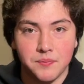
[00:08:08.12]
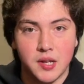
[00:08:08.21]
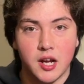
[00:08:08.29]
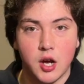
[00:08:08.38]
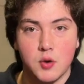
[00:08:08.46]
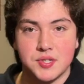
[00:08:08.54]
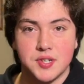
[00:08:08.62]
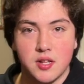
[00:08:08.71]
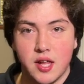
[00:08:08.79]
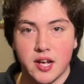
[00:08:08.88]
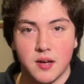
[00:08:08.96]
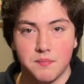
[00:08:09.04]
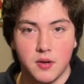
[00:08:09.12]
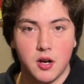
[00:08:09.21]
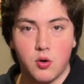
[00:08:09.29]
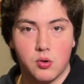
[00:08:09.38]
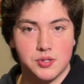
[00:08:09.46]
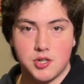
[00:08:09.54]
that goes into like a, a
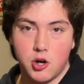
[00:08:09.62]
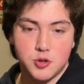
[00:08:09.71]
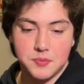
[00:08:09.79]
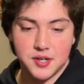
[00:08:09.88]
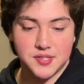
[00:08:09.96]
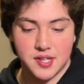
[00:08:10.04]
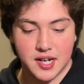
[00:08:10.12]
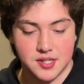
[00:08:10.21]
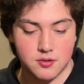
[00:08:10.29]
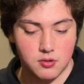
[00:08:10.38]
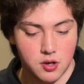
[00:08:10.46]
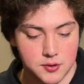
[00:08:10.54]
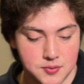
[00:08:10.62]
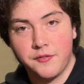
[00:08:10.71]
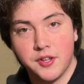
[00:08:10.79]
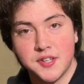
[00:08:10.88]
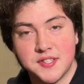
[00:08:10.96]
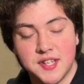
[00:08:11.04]
cornstarch mix. Like it's gross.
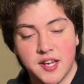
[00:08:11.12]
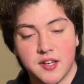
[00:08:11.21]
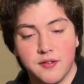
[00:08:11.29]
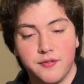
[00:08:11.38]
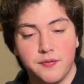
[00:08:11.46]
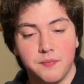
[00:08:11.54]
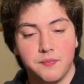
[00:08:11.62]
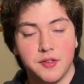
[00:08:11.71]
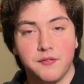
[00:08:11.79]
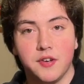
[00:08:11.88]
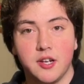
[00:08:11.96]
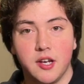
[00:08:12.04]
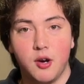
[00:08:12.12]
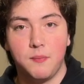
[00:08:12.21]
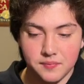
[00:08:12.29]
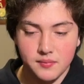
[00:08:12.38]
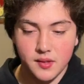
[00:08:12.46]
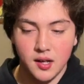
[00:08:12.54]
For the sake of the video,
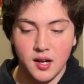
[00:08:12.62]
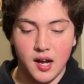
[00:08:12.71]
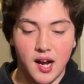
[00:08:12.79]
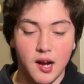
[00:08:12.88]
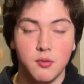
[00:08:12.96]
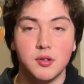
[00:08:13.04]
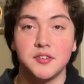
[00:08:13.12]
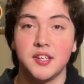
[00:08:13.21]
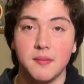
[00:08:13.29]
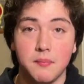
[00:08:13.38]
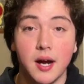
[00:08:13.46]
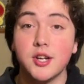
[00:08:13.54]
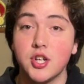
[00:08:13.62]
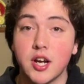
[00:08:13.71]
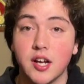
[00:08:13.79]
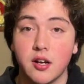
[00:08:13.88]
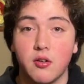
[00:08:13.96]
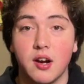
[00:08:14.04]
I will dip my
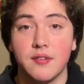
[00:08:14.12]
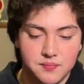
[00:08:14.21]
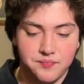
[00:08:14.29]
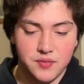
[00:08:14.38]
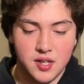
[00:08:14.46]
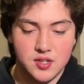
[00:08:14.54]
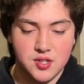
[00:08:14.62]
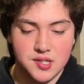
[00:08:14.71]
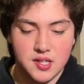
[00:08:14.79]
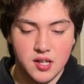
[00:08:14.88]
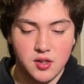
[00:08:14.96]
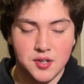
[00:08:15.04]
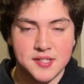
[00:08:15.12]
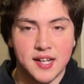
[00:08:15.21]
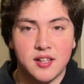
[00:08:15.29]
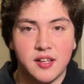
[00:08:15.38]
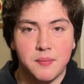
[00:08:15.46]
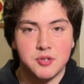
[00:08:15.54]
chicken in gravy. It just, it looks like
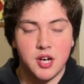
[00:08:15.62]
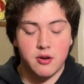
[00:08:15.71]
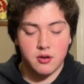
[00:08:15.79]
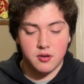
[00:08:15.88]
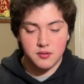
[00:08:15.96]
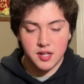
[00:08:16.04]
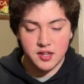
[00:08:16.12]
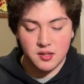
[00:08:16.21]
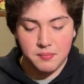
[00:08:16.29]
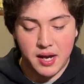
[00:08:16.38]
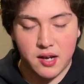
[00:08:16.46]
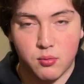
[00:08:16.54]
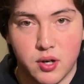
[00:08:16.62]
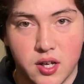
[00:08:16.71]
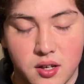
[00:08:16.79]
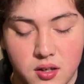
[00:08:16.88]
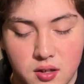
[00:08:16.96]
clam chowder in the bad way.